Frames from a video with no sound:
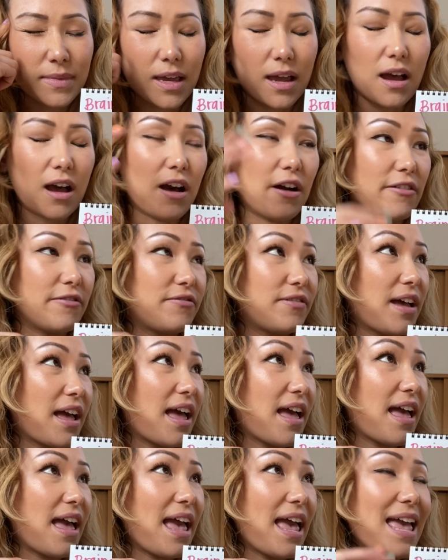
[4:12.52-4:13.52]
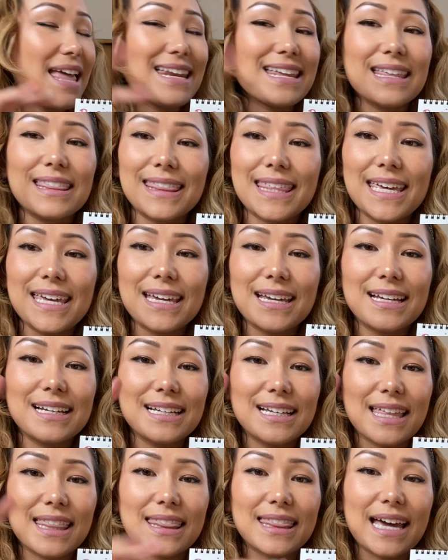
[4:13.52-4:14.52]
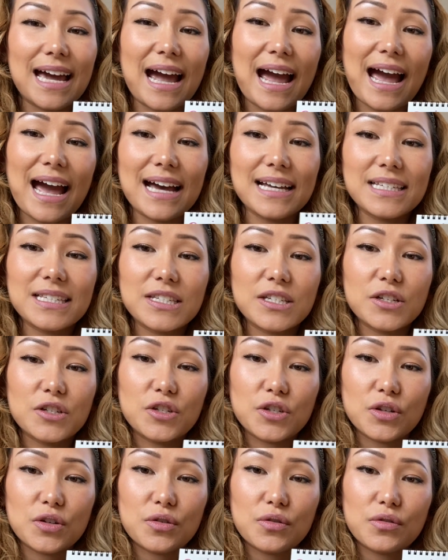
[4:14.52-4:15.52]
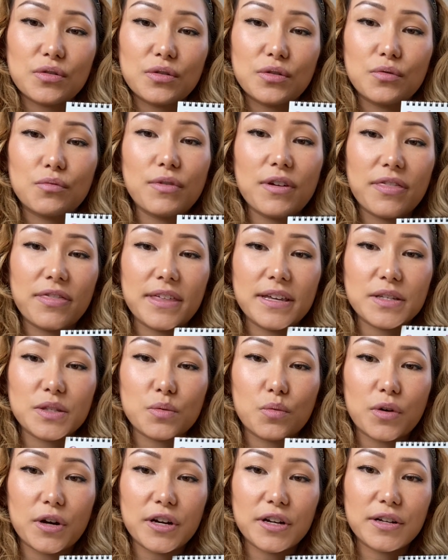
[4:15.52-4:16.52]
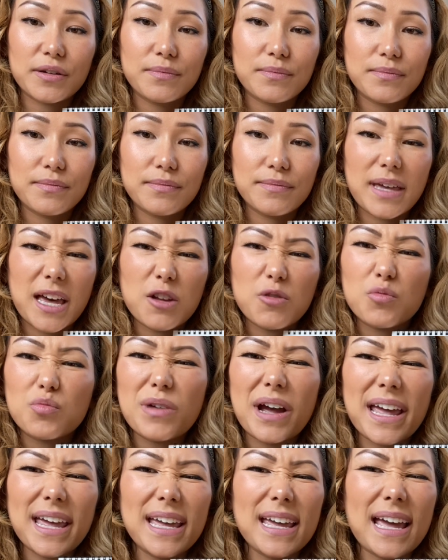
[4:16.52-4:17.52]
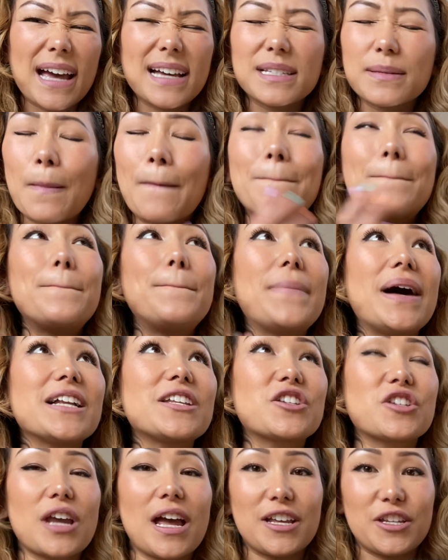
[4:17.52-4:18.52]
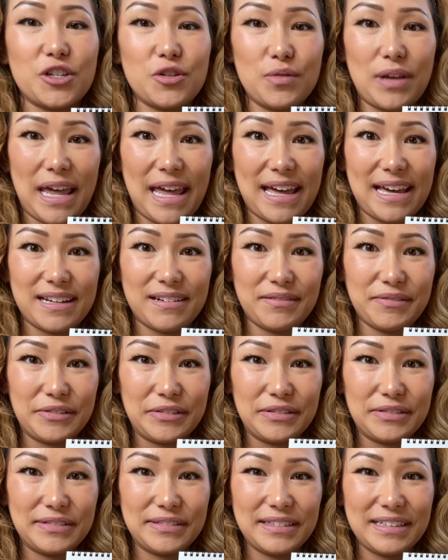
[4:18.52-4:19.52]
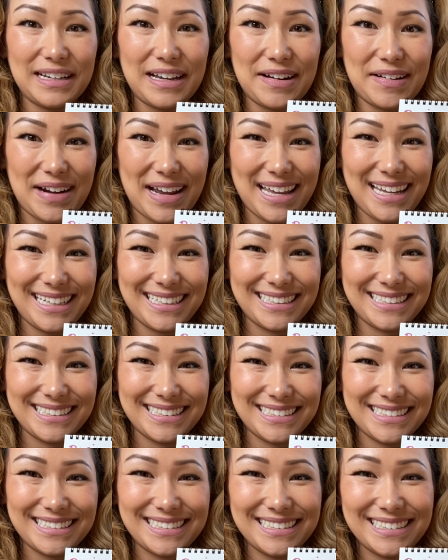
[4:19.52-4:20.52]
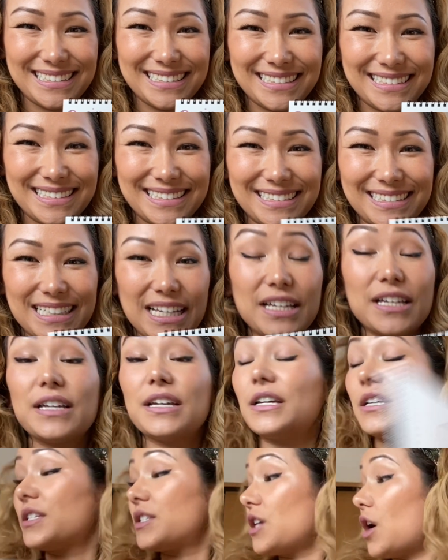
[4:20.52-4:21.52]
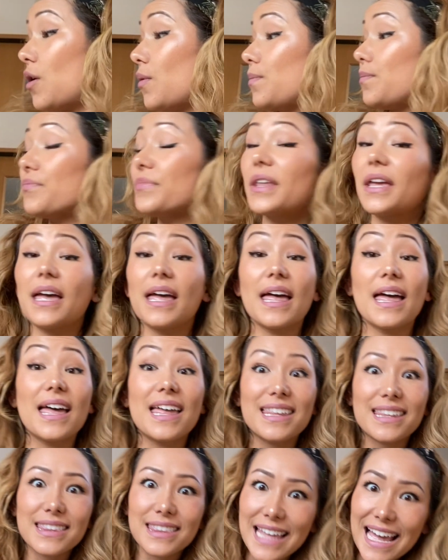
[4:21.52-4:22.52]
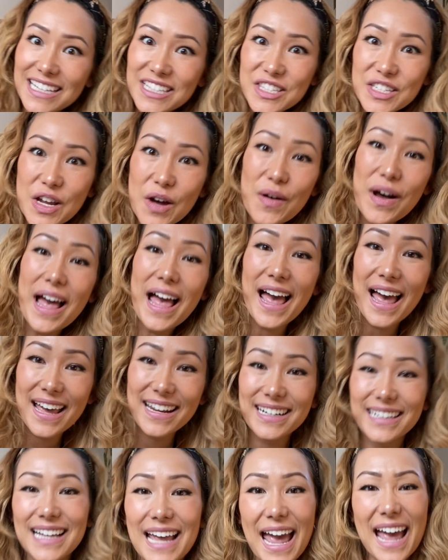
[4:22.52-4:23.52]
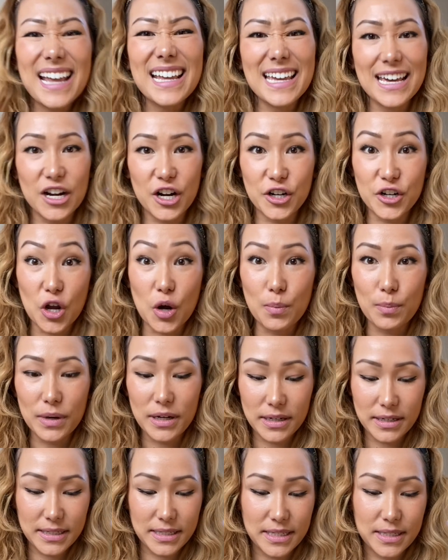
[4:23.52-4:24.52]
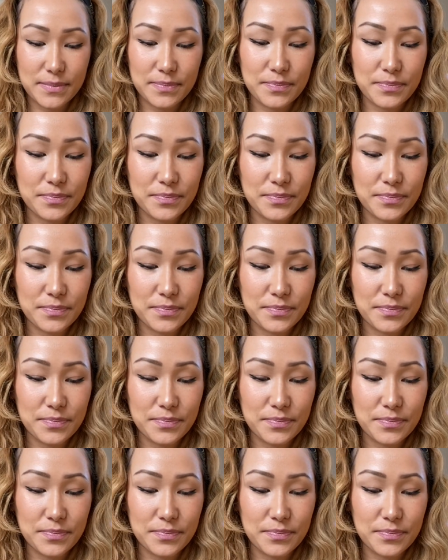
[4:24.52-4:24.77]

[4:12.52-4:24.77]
of anything that has to do with this word, and write as much as you can, all right? So let's go ahead and get our notebooks.